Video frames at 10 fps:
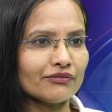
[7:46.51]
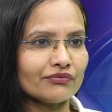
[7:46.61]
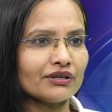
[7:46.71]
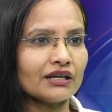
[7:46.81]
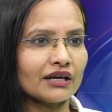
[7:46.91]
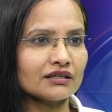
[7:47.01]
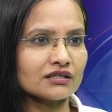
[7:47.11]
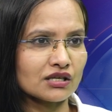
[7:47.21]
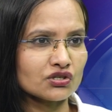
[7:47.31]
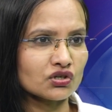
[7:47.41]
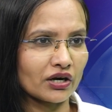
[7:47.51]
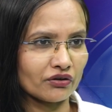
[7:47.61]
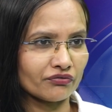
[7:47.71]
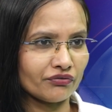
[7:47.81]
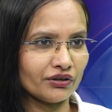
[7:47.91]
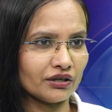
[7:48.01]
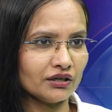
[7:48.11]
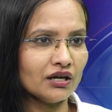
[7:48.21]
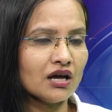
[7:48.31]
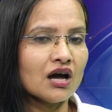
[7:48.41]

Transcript: if we get such kind of fear,